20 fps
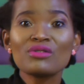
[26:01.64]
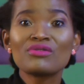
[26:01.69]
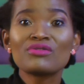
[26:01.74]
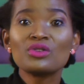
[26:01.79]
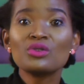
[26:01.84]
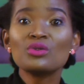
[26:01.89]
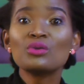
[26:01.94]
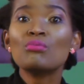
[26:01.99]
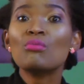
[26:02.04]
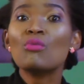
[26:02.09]

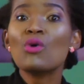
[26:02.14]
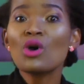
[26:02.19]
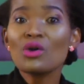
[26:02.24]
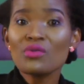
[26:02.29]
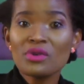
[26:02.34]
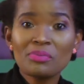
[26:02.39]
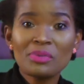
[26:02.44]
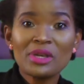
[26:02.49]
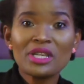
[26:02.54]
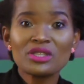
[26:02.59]
view more
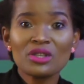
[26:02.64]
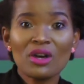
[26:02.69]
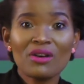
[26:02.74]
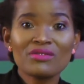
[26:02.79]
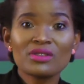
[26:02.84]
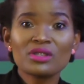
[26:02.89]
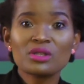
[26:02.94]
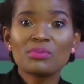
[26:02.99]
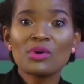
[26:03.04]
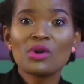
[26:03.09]
repeats
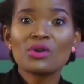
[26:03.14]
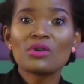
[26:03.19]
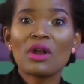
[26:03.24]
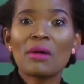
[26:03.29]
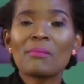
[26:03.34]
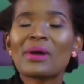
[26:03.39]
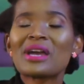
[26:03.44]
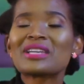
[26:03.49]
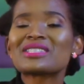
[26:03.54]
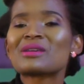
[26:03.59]
of this
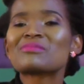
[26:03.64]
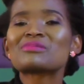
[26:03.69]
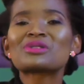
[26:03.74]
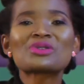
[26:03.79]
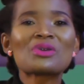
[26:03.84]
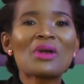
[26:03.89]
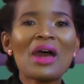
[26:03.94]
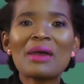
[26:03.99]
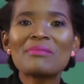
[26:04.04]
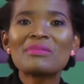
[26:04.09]
program by
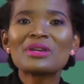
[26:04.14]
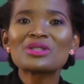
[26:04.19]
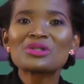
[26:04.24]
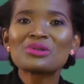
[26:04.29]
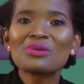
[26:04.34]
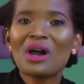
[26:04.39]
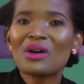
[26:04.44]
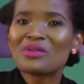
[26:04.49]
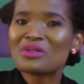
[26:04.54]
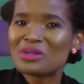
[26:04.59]
subscribing
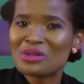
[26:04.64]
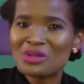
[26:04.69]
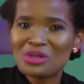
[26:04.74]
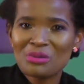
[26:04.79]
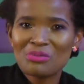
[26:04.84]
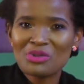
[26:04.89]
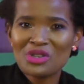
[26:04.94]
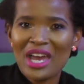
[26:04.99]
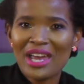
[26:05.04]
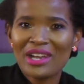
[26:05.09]
to our
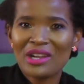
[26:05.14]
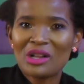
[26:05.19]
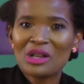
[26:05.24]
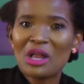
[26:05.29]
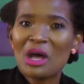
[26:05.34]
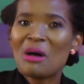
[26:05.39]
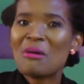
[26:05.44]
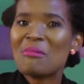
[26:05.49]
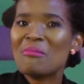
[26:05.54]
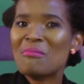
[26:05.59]
YouTube channel,
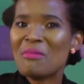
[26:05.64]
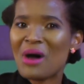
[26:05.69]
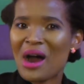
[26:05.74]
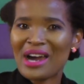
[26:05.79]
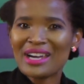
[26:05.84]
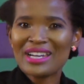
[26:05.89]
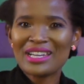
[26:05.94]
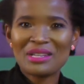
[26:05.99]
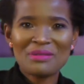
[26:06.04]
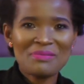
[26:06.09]

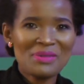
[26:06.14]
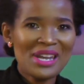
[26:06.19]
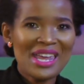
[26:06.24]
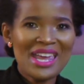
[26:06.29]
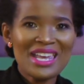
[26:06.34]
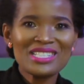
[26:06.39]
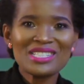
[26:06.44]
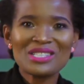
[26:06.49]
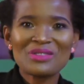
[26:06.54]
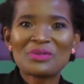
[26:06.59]

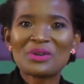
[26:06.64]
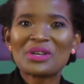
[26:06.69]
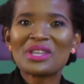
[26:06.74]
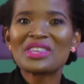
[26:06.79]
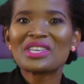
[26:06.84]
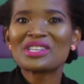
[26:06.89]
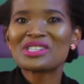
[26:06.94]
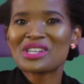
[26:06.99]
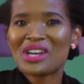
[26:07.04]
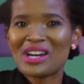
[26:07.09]
Marketplace
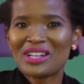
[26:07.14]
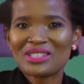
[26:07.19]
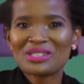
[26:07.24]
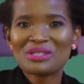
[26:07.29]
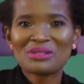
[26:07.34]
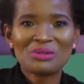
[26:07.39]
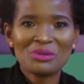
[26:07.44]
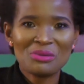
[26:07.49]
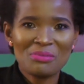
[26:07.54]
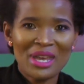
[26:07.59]
with
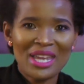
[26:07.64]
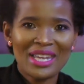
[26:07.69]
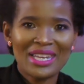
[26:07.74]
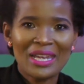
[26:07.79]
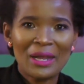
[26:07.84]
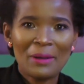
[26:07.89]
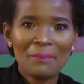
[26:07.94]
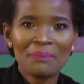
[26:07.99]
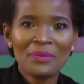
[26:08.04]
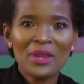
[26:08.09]
Charles
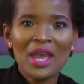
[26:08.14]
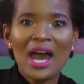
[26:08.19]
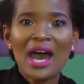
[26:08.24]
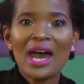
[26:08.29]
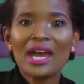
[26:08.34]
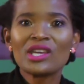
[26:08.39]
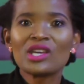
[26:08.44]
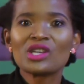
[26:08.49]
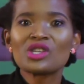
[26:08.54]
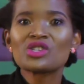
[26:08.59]
Ngobeni.
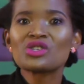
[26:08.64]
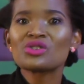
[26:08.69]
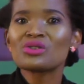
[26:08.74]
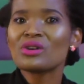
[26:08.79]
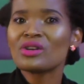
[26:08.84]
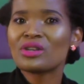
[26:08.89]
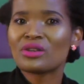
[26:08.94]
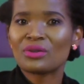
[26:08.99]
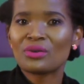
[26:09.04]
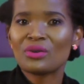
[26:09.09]
I
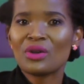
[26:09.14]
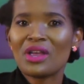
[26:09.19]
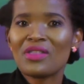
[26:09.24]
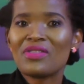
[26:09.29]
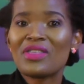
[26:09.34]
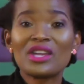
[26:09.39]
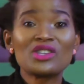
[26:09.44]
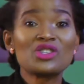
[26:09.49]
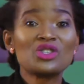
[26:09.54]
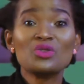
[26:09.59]
assure you
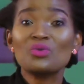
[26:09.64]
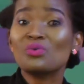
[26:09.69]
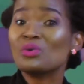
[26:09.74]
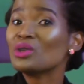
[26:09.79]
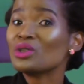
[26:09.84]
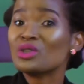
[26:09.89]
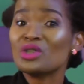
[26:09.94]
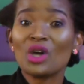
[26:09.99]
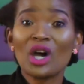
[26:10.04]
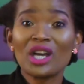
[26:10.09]
that you
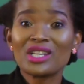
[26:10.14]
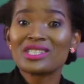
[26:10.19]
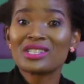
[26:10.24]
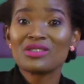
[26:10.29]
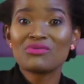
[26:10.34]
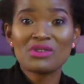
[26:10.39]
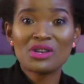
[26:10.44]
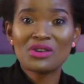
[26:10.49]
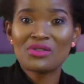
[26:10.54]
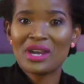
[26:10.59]
will not
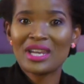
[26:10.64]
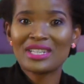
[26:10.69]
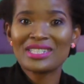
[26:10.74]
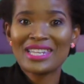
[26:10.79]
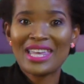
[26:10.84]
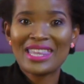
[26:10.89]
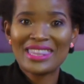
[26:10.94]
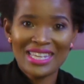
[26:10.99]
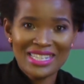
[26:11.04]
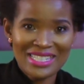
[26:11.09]

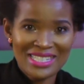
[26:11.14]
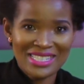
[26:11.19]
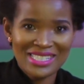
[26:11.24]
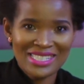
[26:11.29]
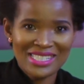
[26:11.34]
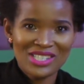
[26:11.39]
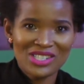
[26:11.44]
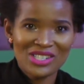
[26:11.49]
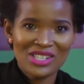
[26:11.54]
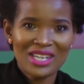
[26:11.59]
regret that
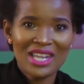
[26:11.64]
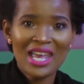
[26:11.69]
decision.